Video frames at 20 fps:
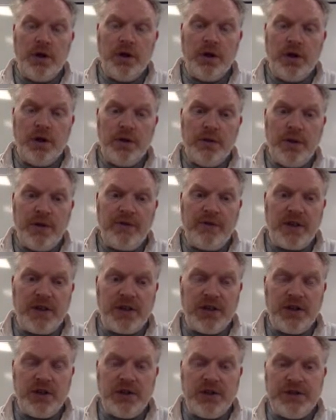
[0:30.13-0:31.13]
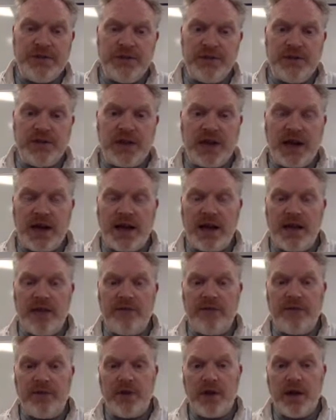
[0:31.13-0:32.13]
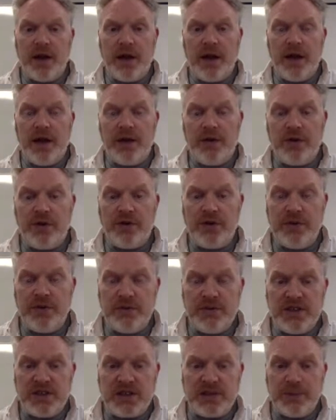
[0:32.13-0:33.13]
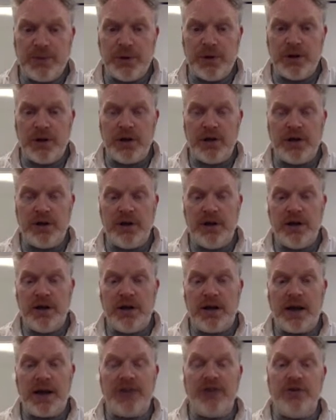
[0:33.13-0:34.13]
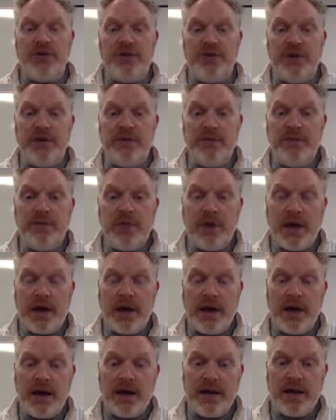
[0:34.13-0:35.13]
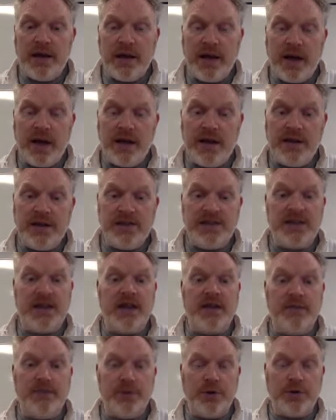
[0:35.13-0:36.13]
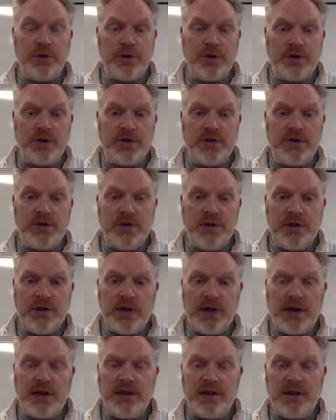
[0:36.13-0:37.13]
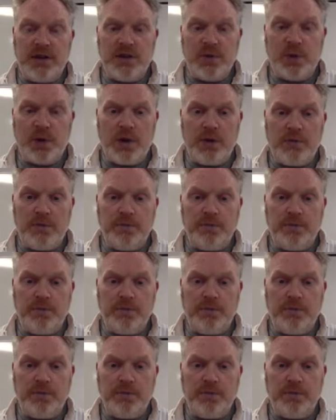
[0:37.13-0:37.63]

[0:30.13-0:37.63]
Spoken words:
You may find it useful to have your theme 6 booklet and your theme 9 and 10 booklets handy as well.